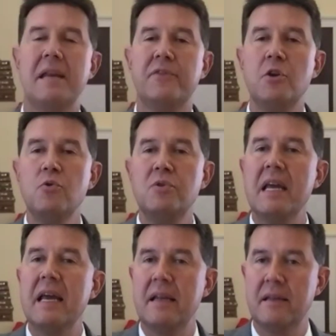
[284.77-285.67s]
if you
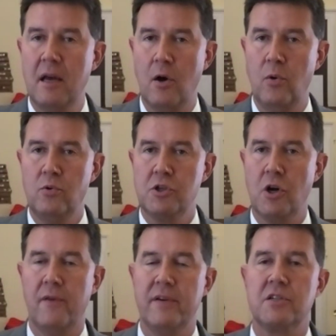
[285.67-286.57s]
did, though,
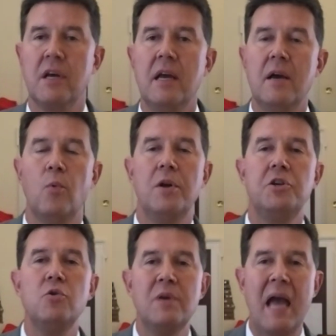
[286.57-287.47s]
Jarvis, when
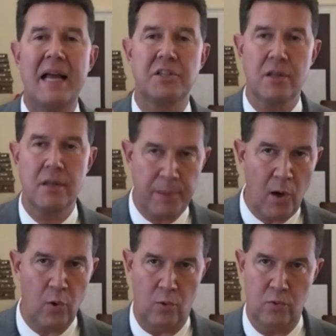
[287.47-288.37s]
you got to the
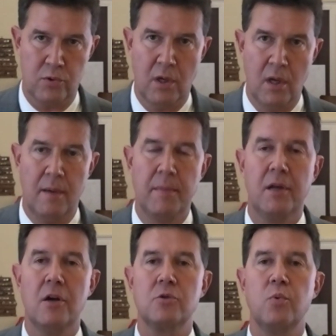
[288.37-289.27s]
polls,
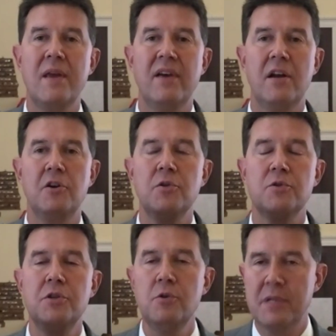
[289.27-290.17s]
because we've
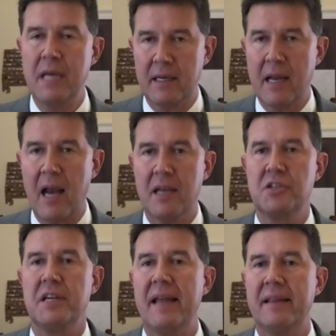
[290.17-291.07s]
introduced new
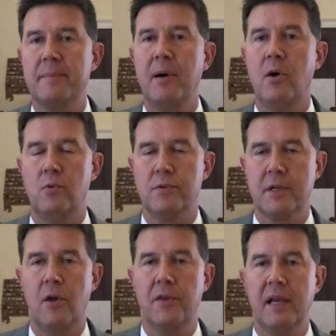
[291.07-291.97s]
technology at the polls
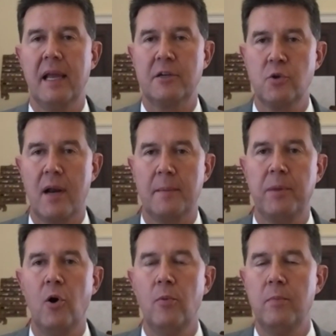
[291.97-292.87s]
called the electronic
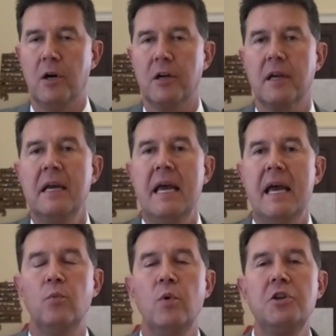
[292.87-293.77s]
poll book,
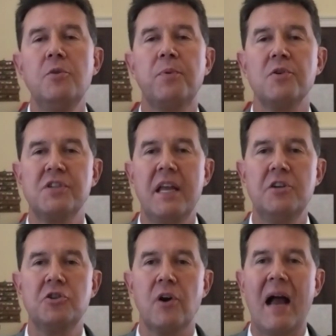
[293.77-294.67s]
and when you
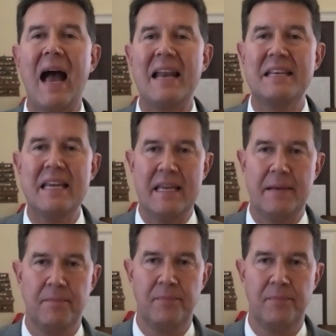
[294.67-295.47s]
presented your ID,